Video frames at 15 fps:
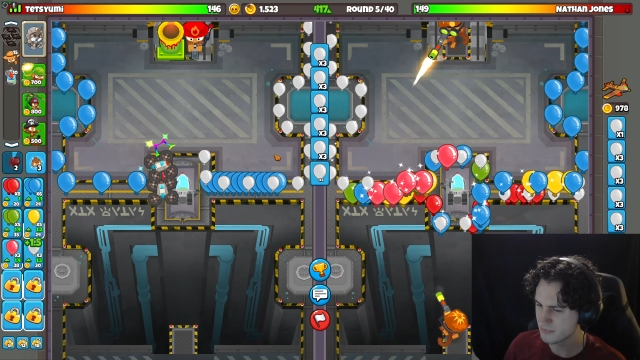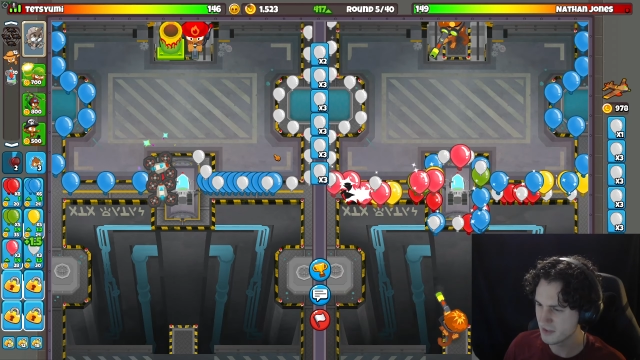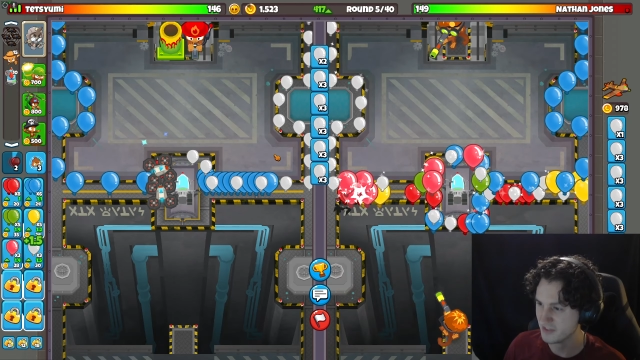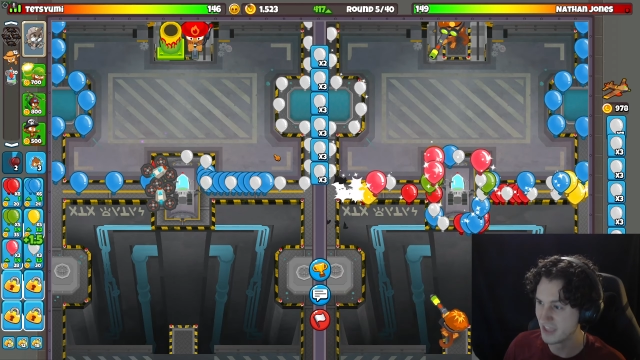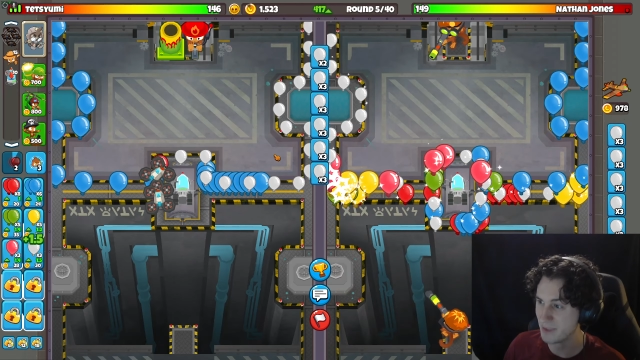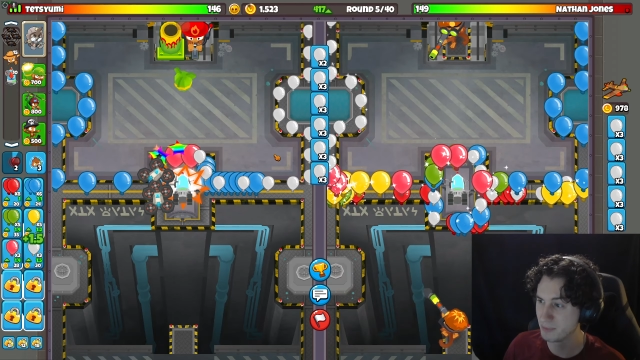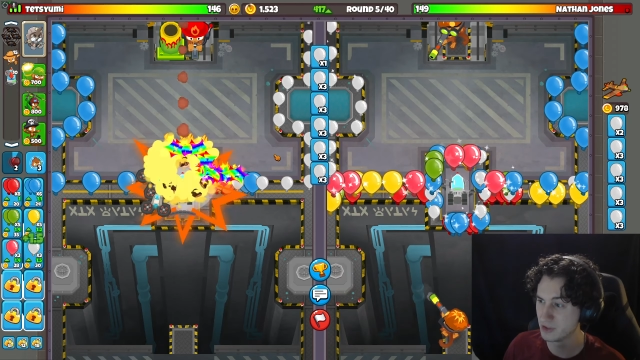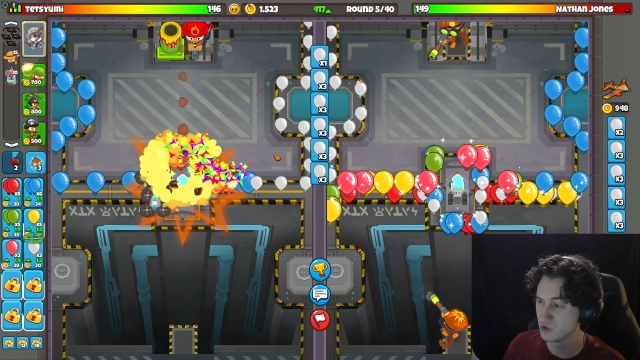
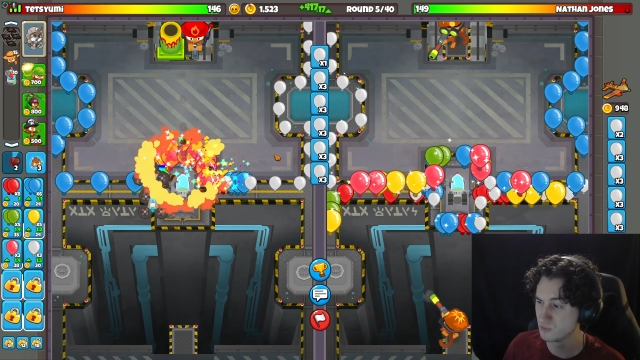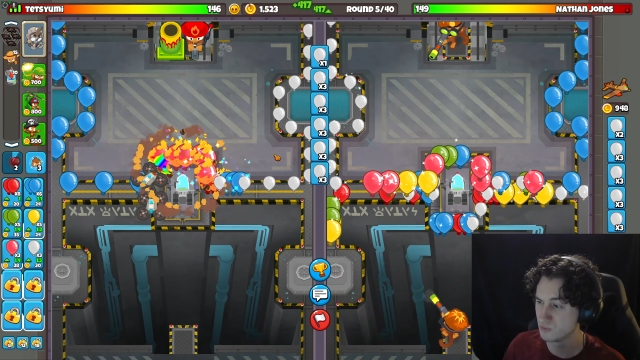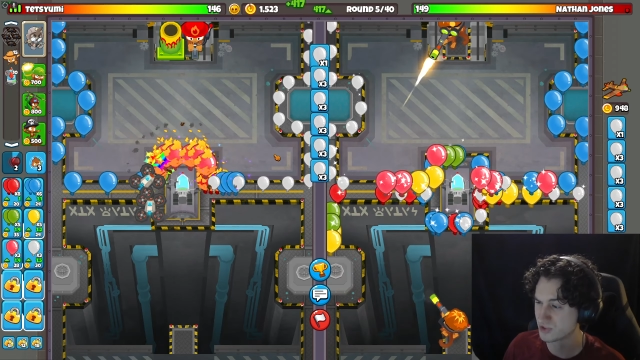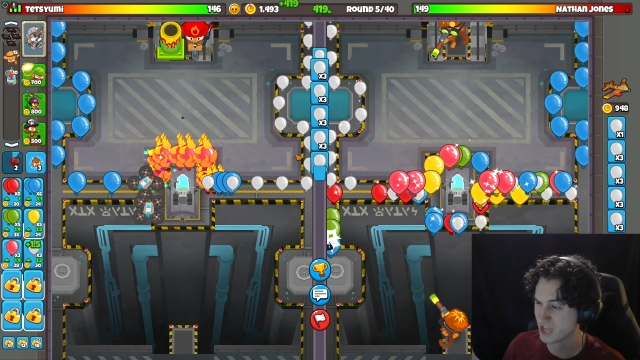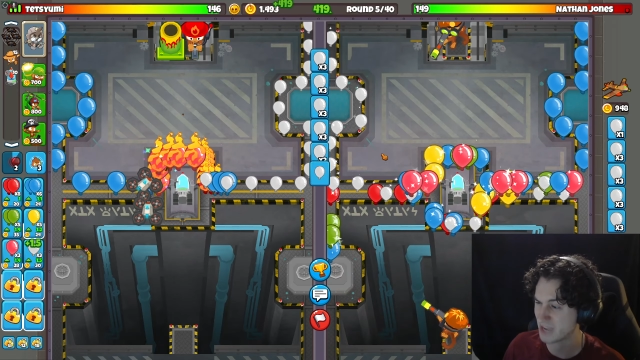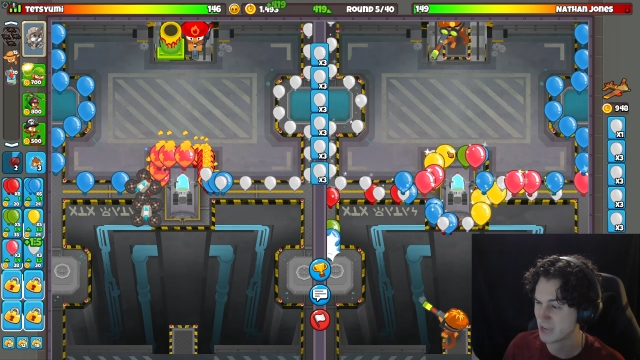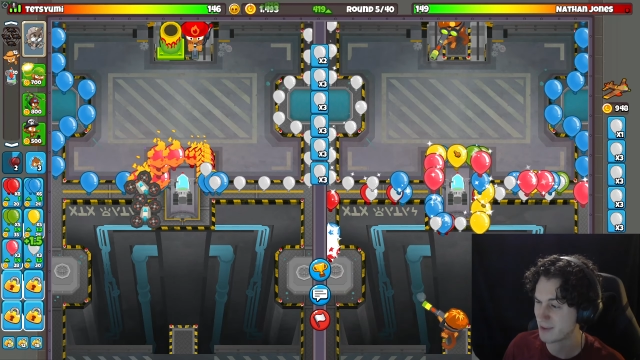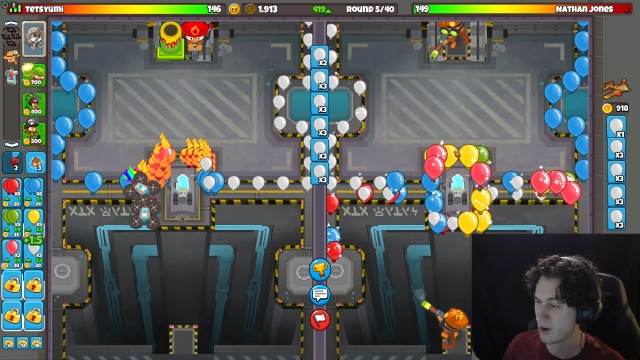That balloon
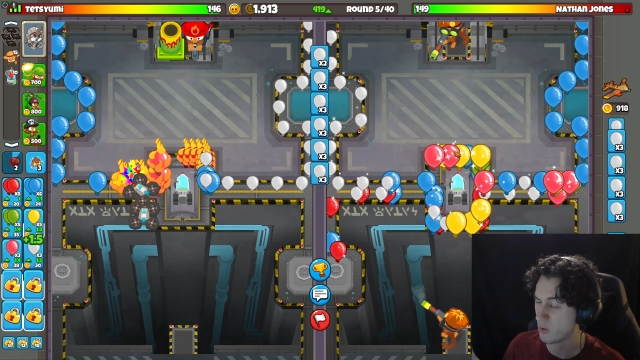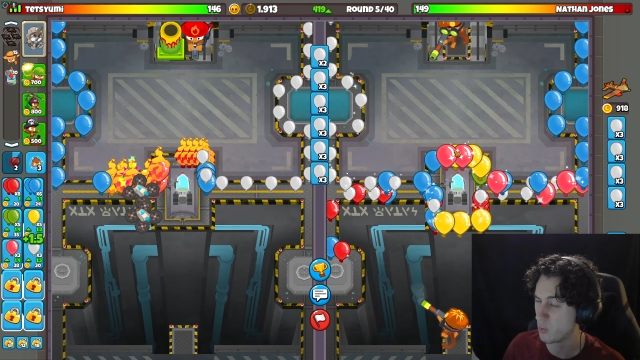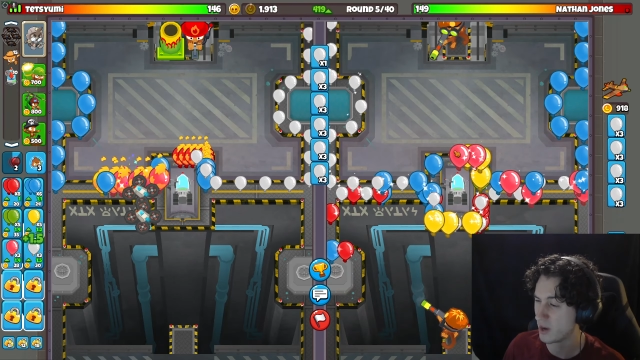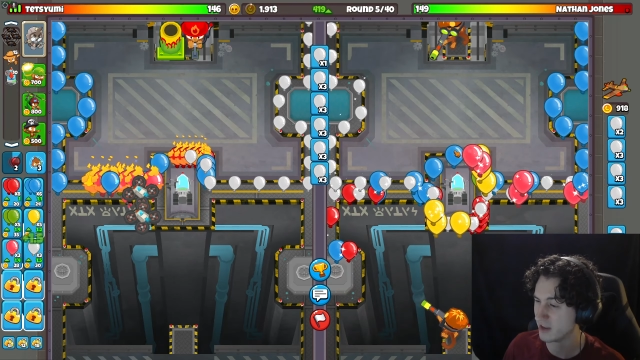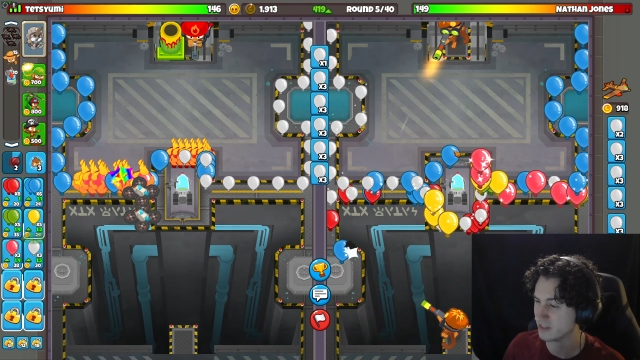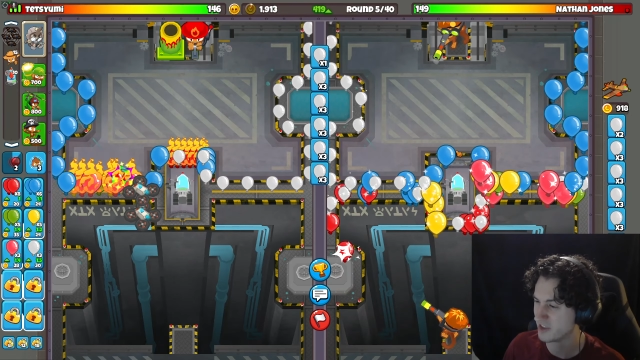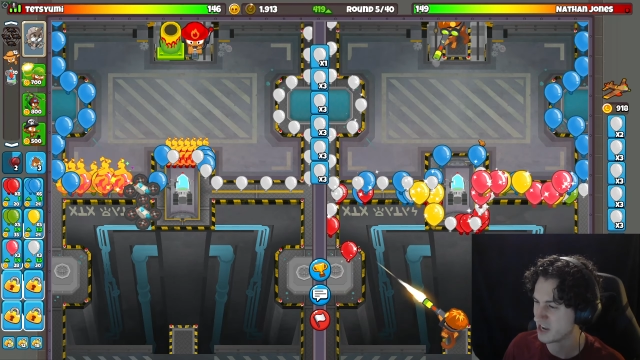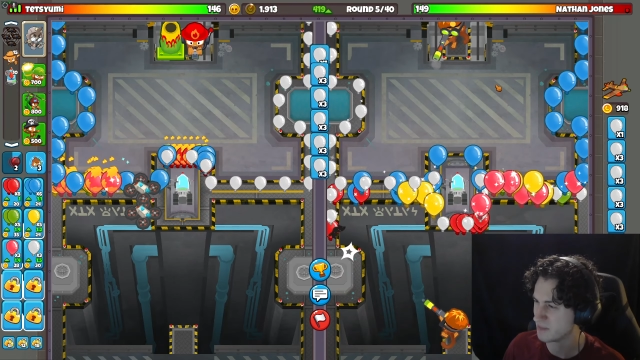boost came out way
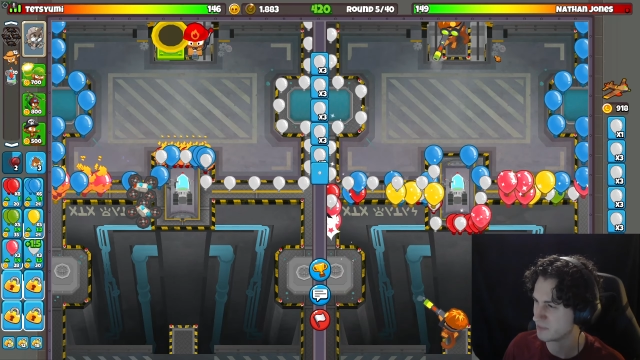late,